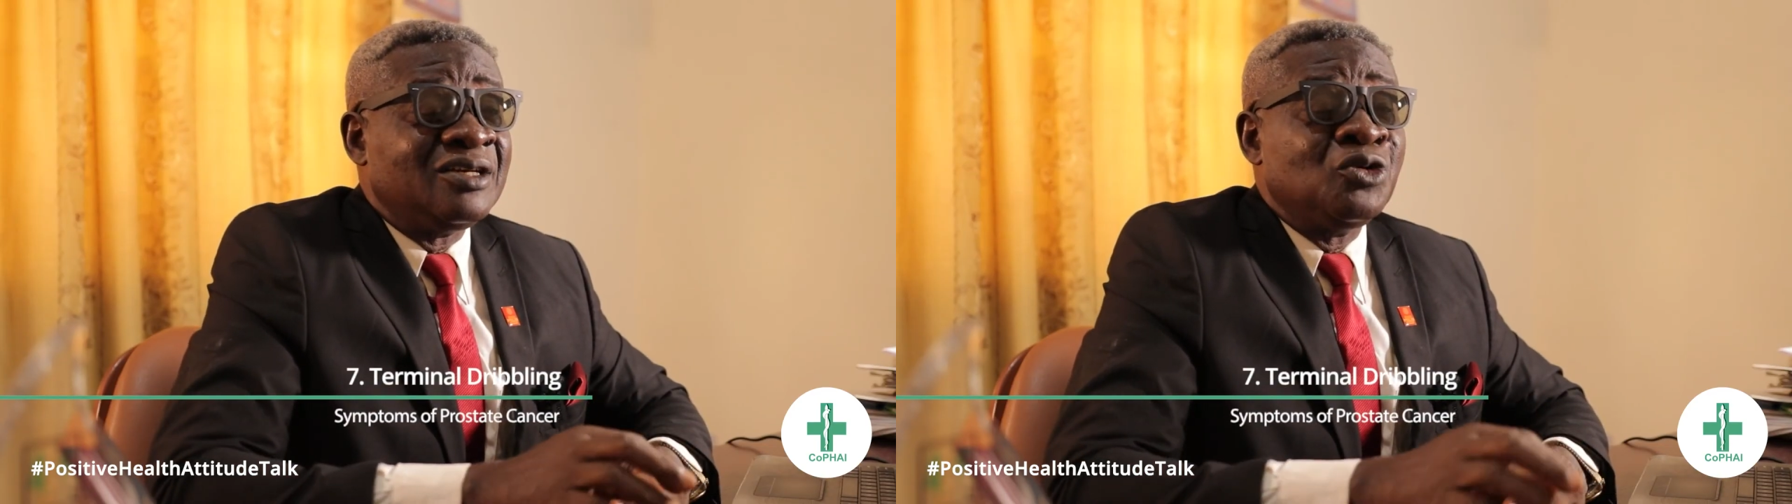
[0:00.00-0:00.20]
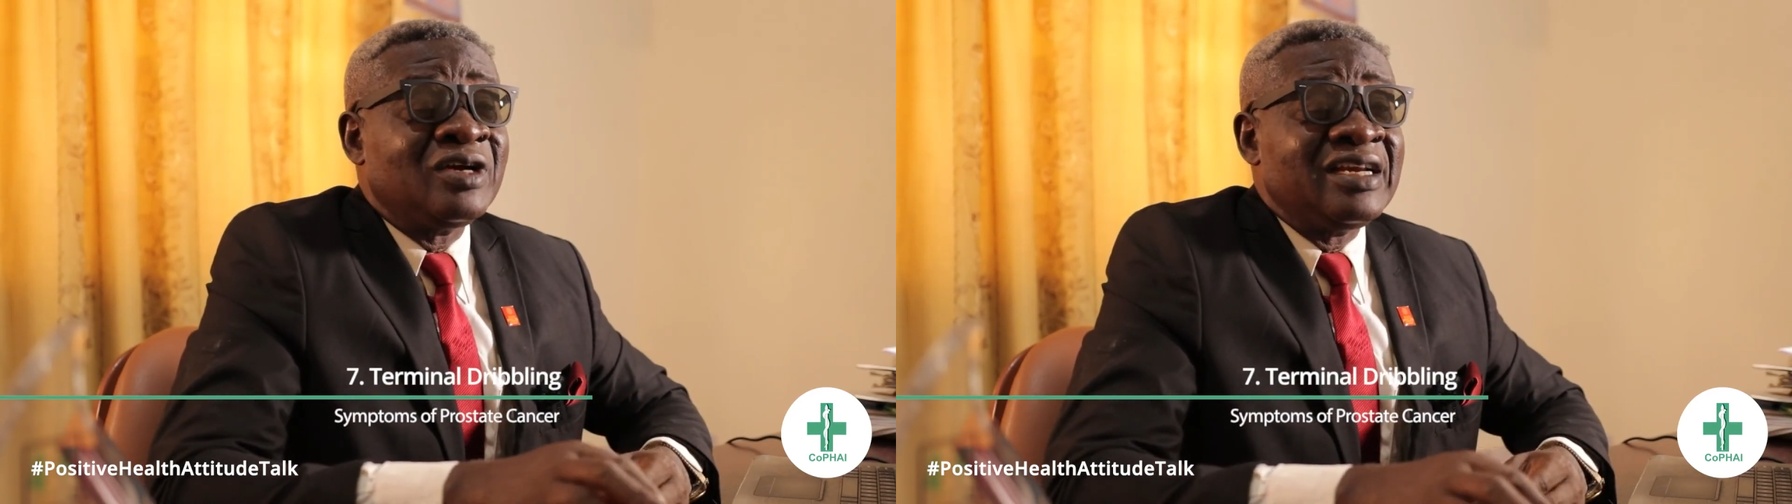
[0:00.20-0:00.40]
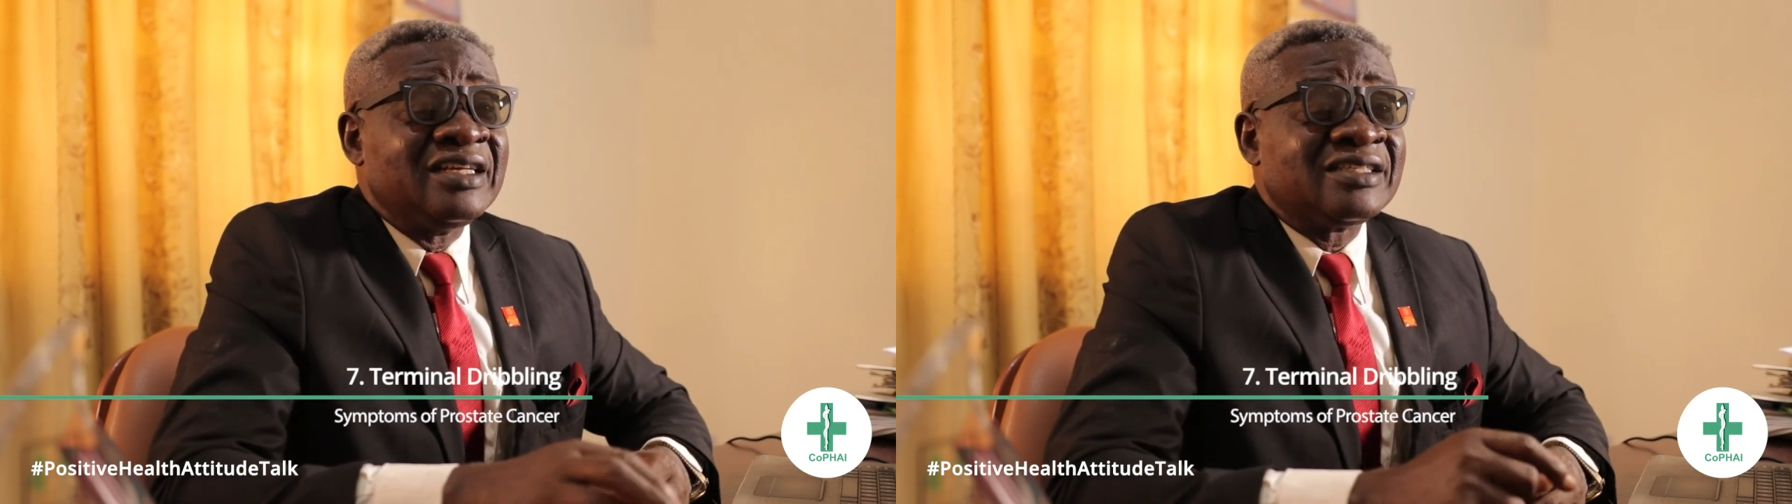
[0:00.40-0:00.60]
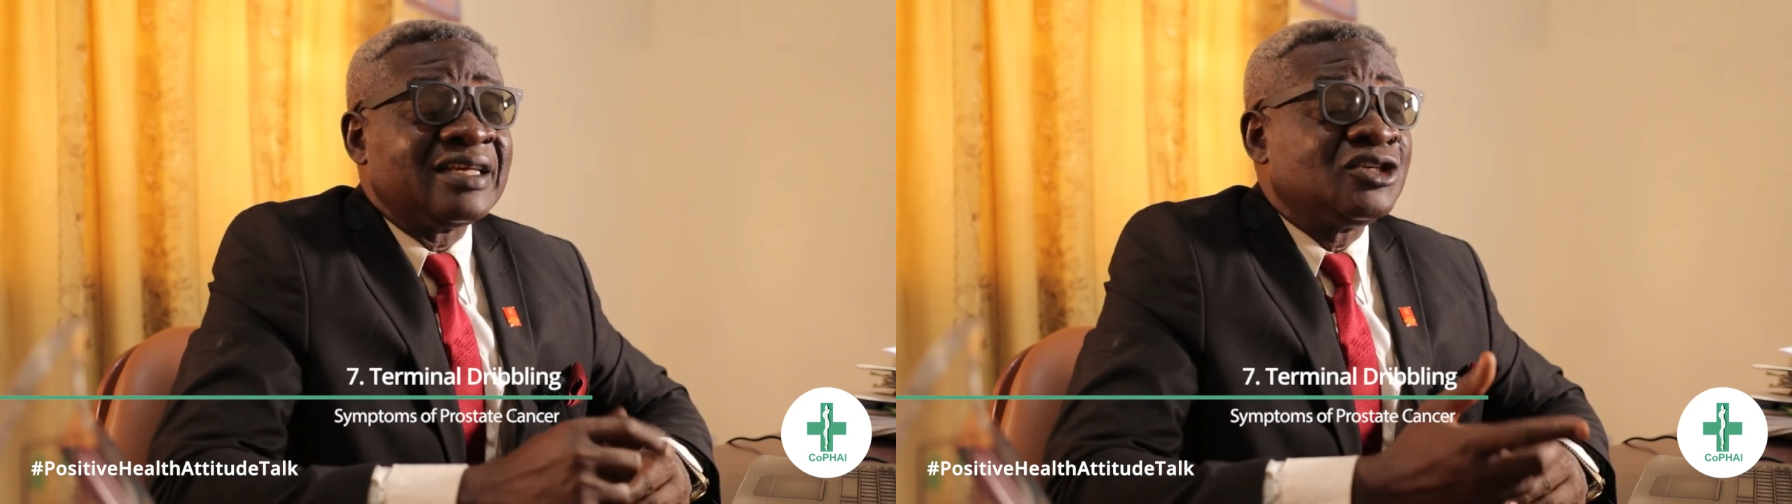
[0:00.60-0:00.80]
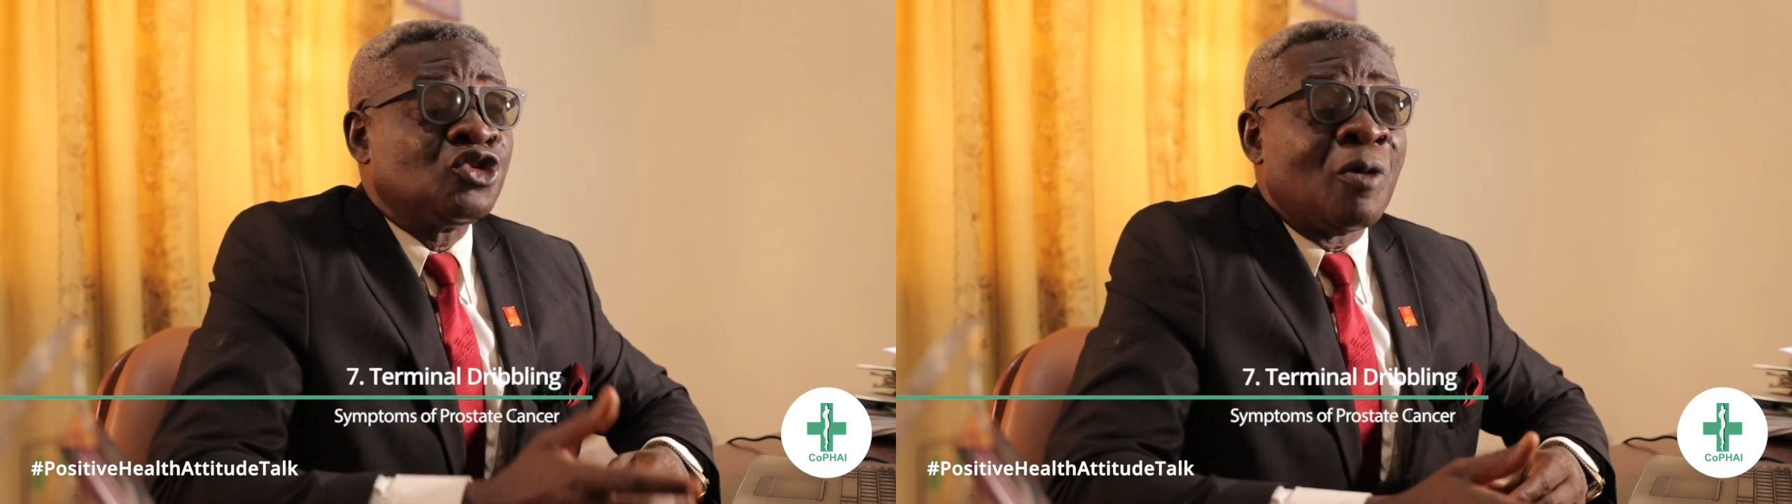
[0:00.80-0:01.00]
urine is
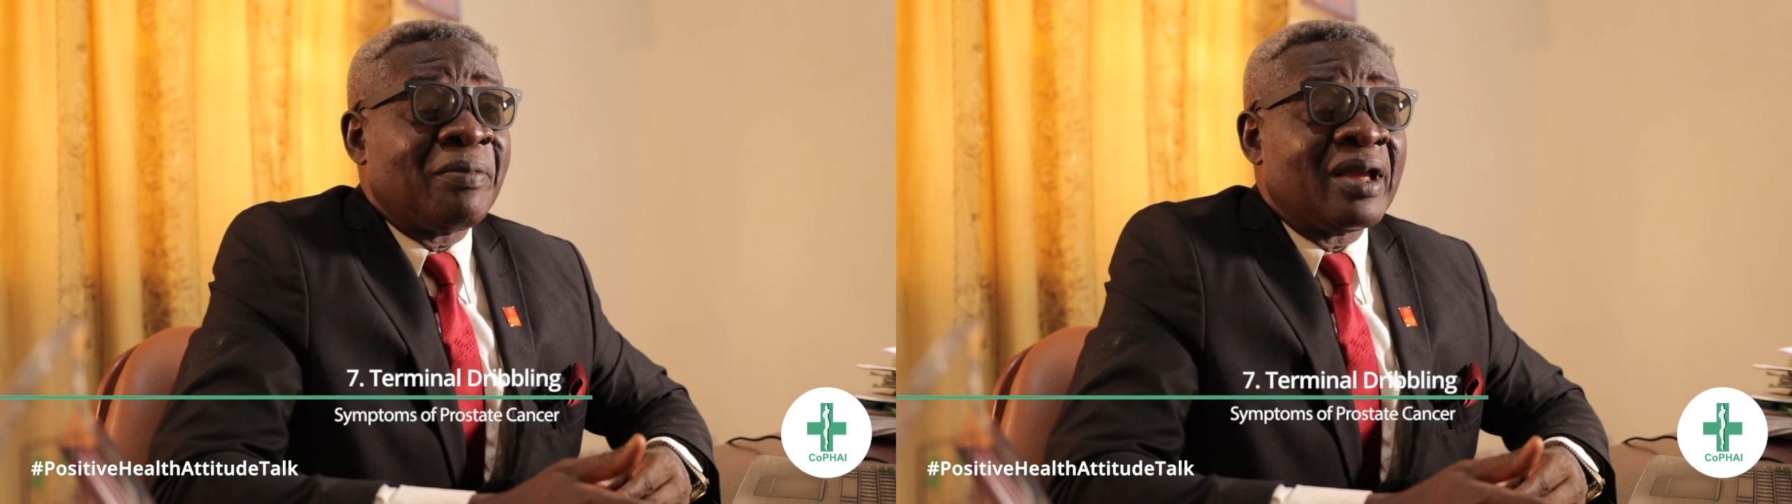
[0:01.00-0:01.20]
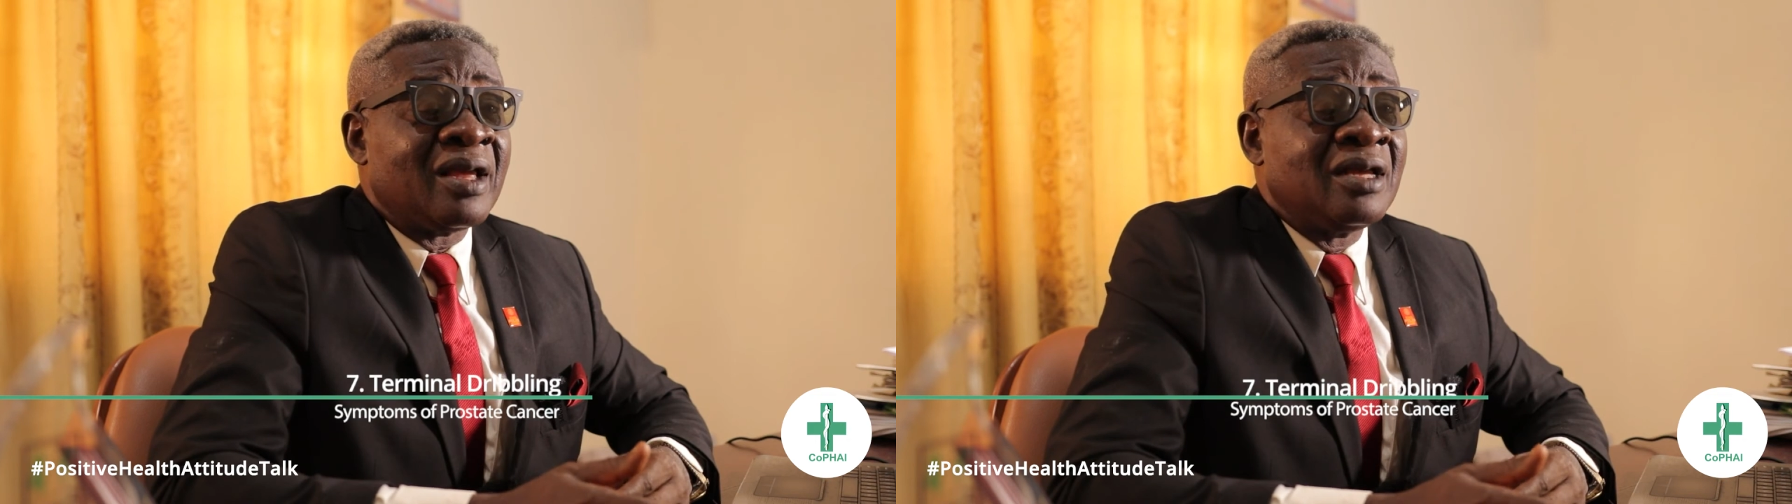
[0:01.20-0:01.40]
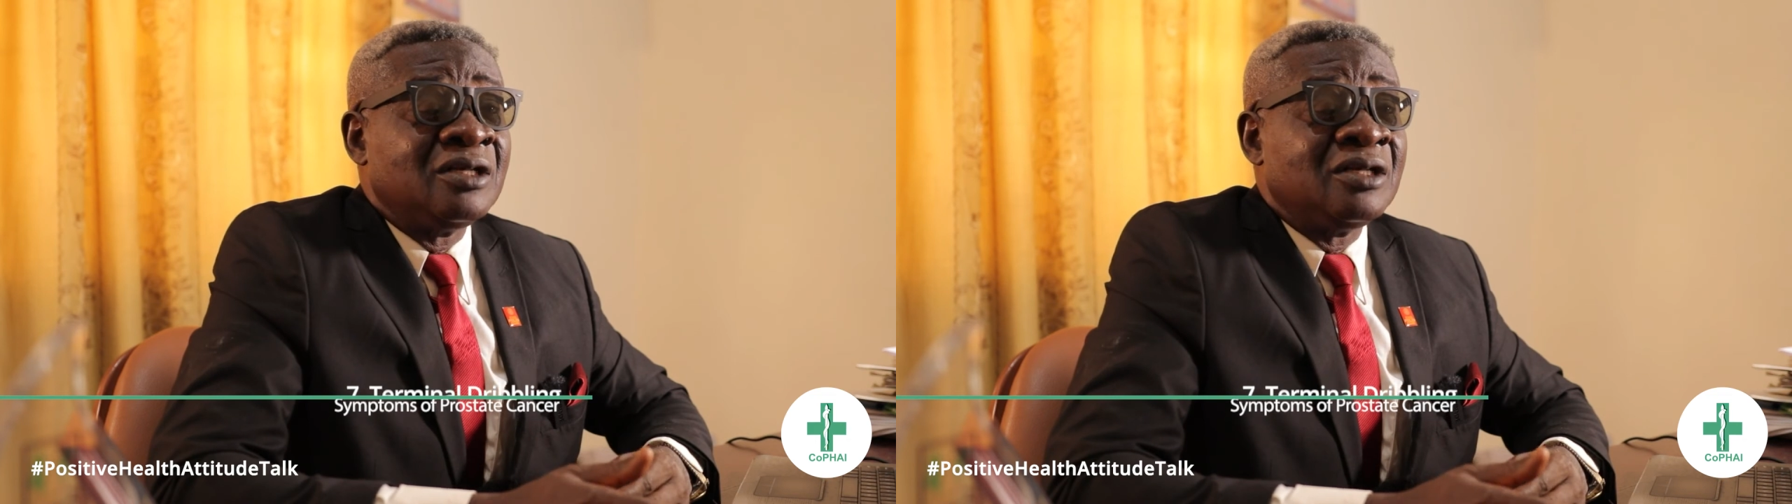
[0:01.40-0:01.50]
still dropping.